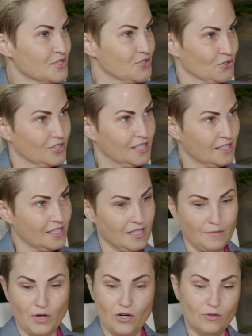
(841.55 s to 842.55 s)
during
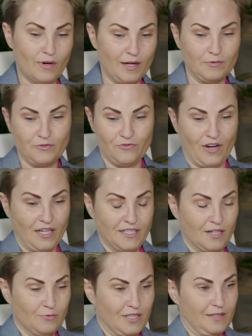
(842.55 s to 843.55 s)
chemo. I would find
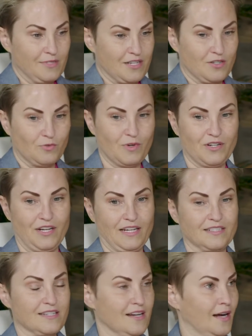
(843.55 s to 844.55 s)
out what I was going to wear
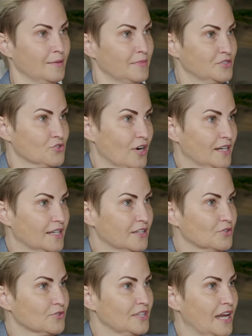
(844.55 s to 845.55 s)
next time and try to get
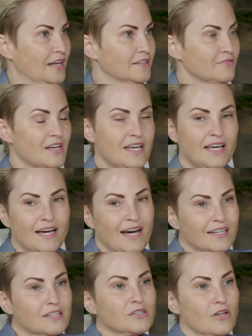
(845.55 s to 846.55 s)
creative. I
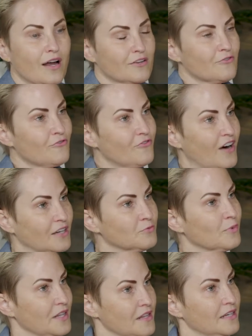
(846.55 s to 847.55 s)
had a lot of fun
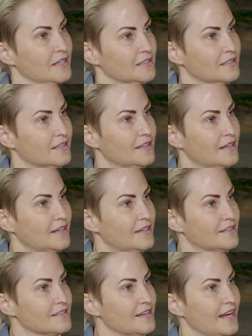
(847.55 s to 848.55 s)
with it.
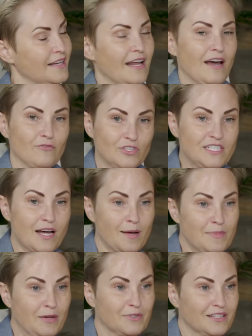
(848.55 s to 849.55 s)
And every time
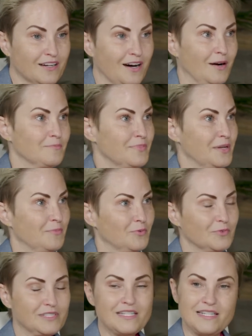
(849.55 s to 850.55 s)
I would come, people
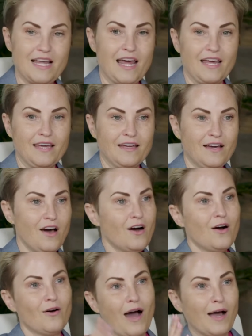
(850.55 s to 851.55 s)
would say,
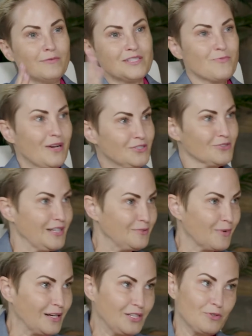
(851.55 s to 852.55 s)
I was wondering
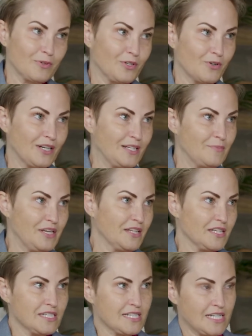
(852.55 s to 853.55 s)
what you were going to be
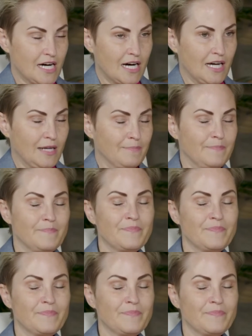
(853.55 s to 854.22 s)
this time.